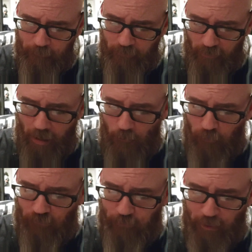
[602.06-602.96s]
then I
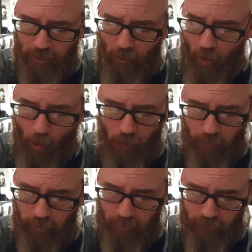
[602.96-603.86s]
will spare all the
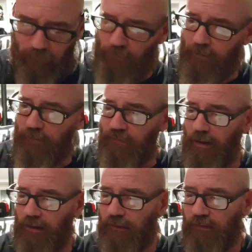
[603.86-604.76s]
place for their
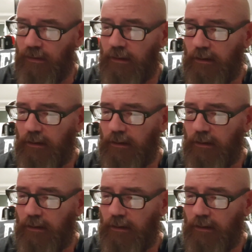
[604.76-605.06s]
sakes.